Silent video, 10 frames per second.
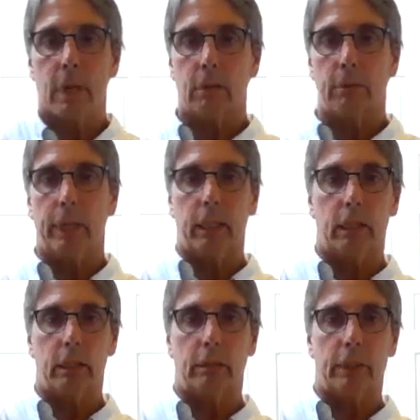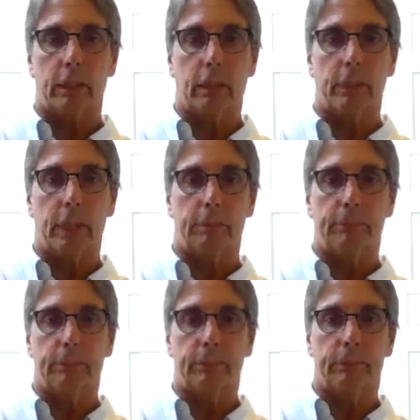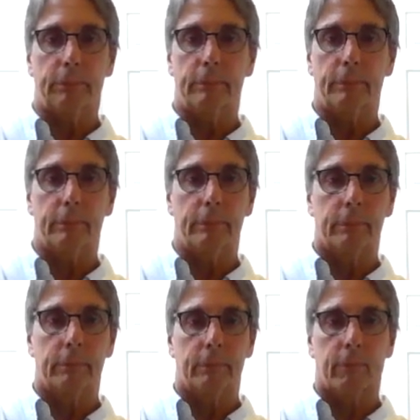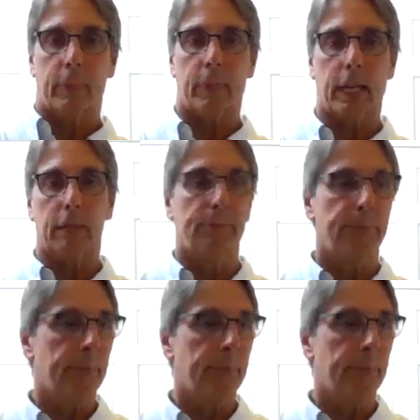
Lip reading: Everybody good? Give me a thumbs up. Okay.